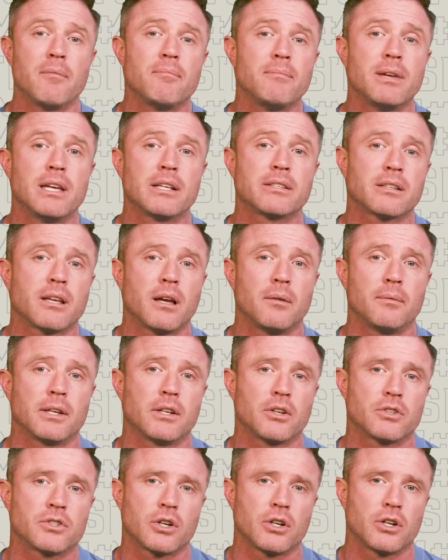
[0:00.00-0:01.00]
miss
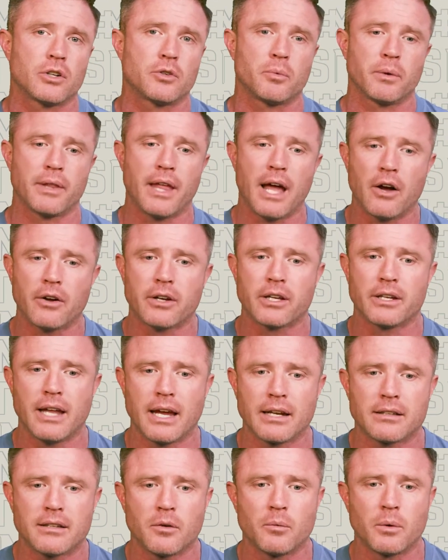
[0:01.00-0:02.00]
coming to church without
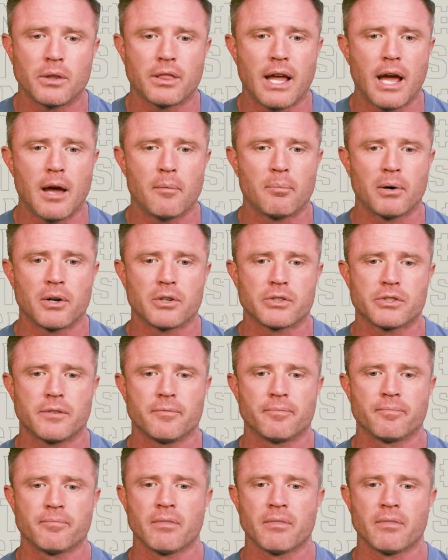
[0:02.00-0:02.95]
connecting with that person.